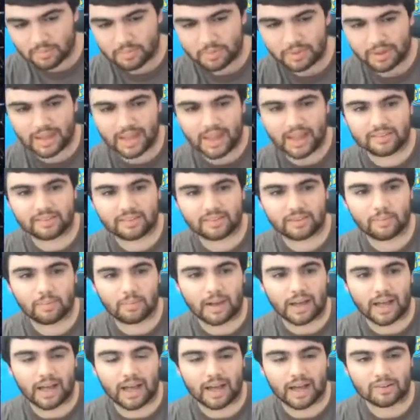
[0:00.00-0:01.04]
Blaster
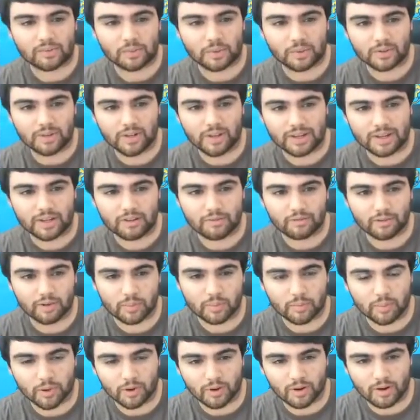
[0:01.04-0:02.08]
Box. We're looking for
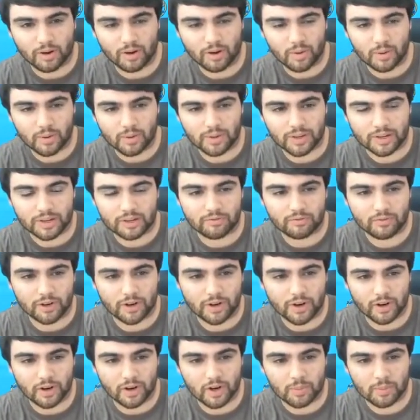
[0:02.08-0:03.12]
Burrow. We're looking
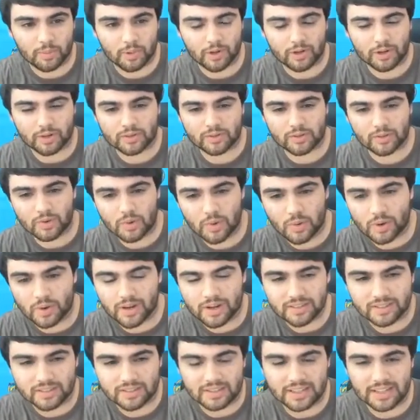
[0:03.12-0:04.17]
for Herbert,
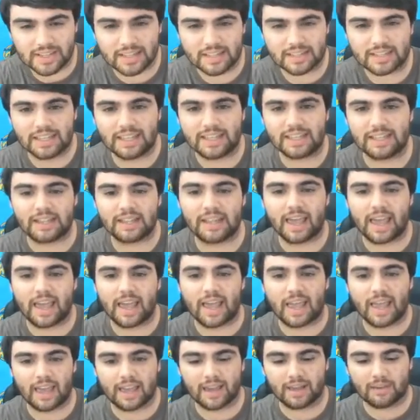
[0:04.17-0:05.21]
Tua, CeeDee
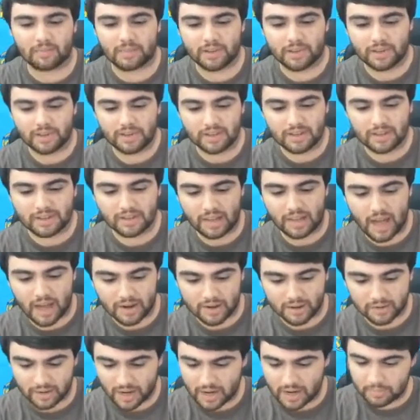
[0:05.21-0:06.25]
Lamb. A lot
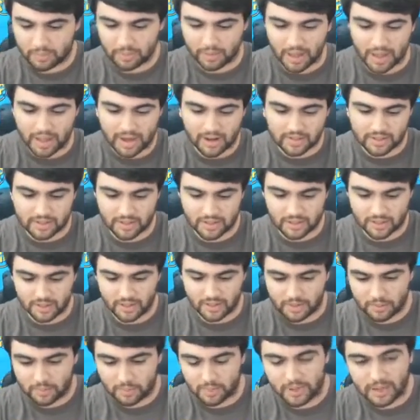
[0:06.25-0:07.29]
of great players that
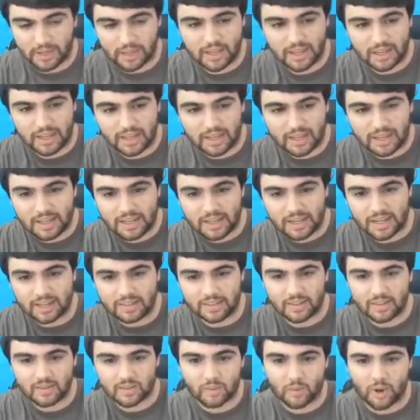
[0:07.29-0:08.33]
could be
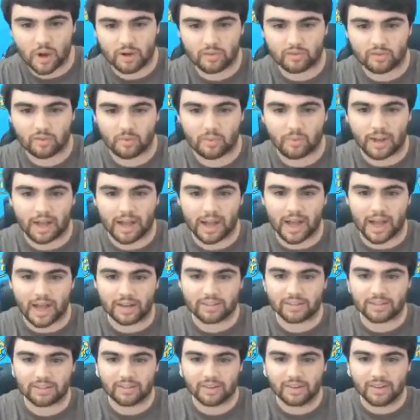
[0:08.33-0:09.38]
in this wonderful
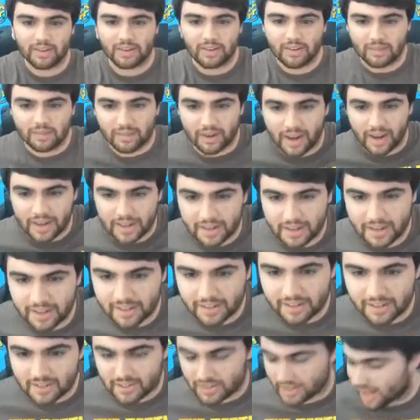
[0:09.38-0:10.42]
box right
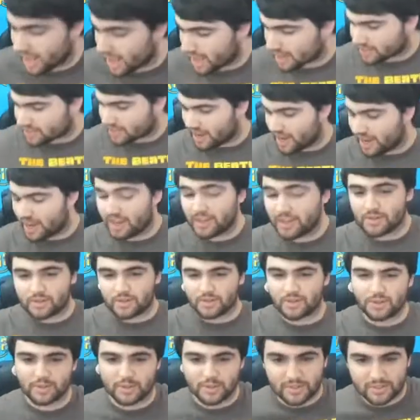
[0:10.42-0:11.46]
here. Josh
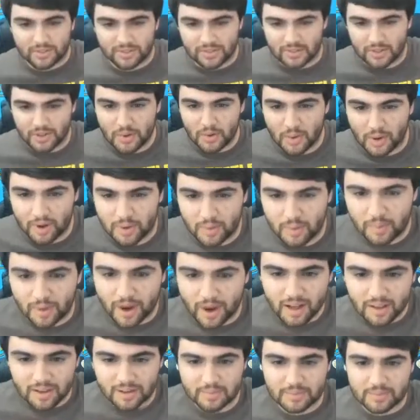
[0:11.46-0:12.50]
Andrews. You are
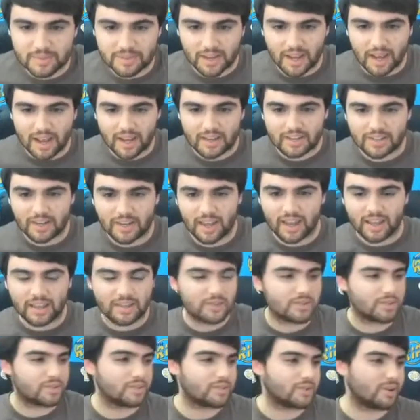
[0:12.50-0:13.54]
welcome, Josh
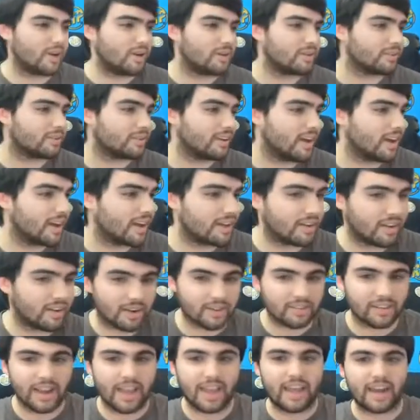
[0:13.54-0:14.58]
Andrews. All right,
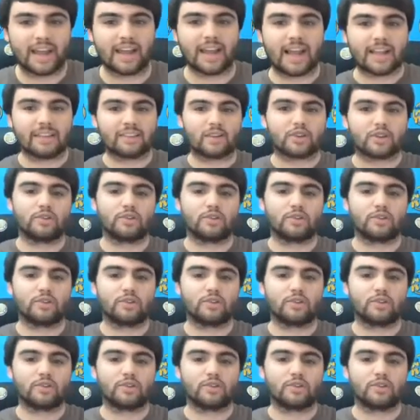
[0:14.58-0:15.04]
all right. And I got the